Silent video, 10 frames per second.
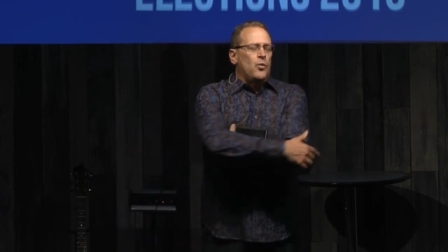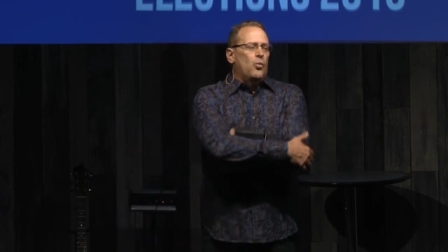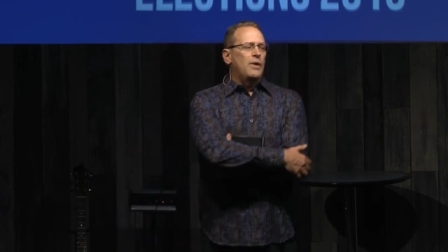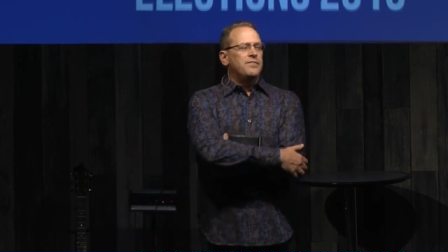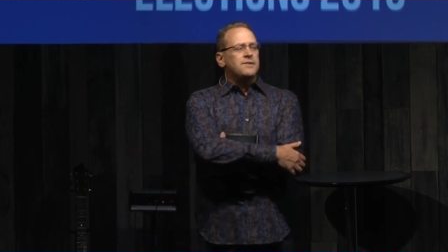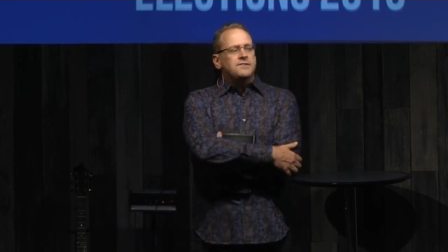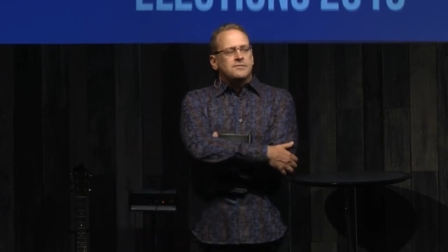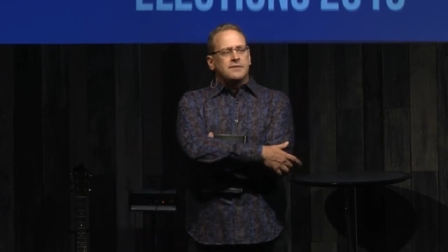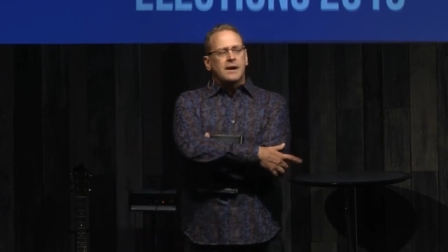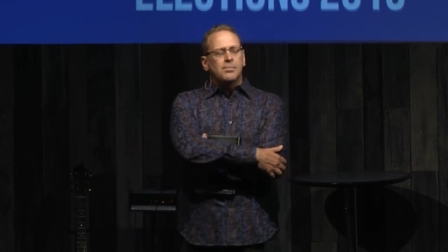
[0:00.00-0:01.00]
When the
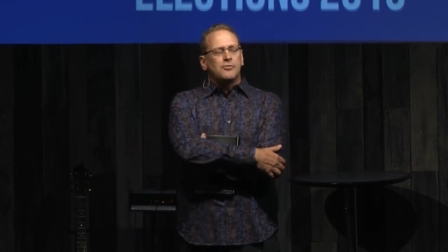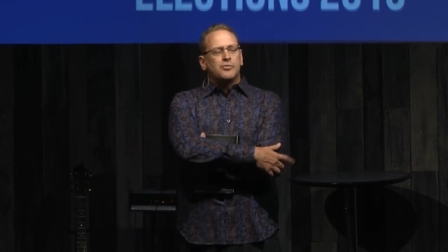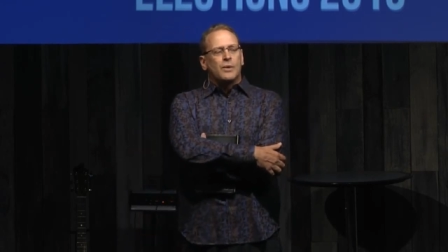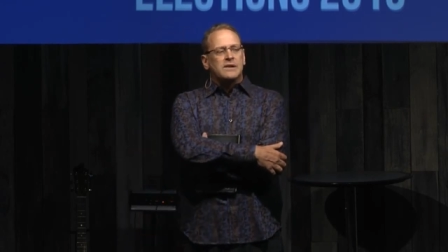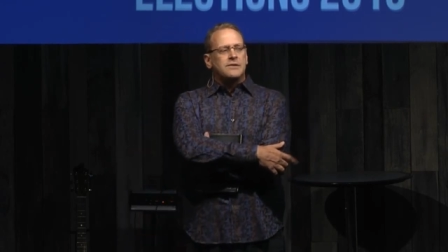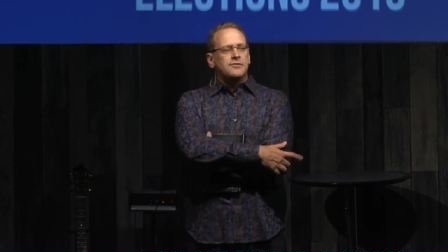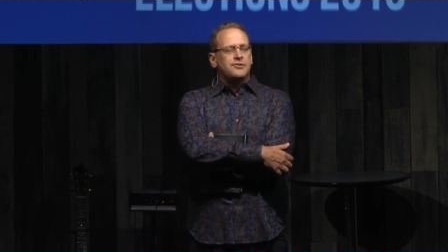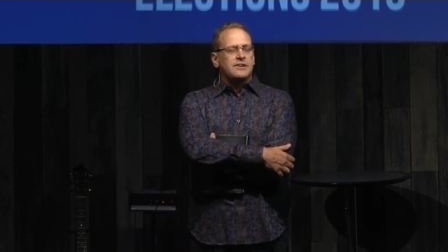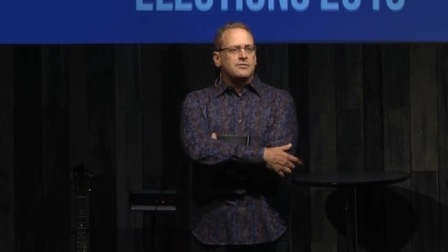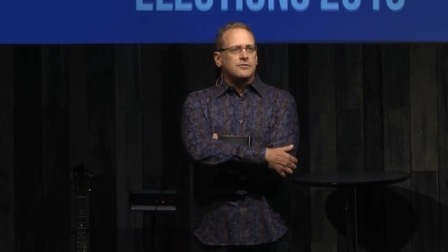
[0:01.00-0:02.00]
disciples went to
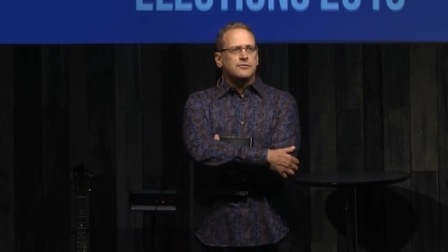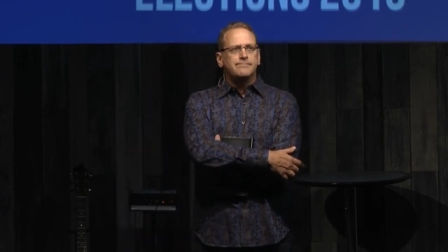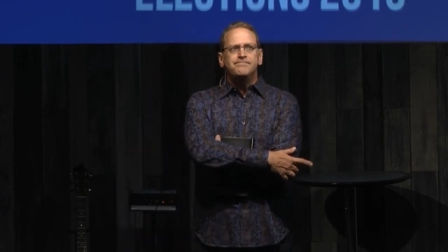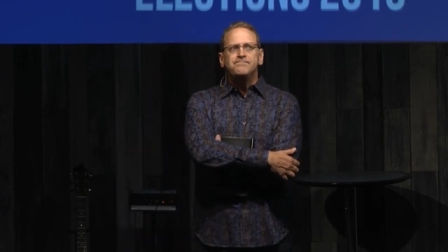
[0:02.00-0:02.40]
Jesus,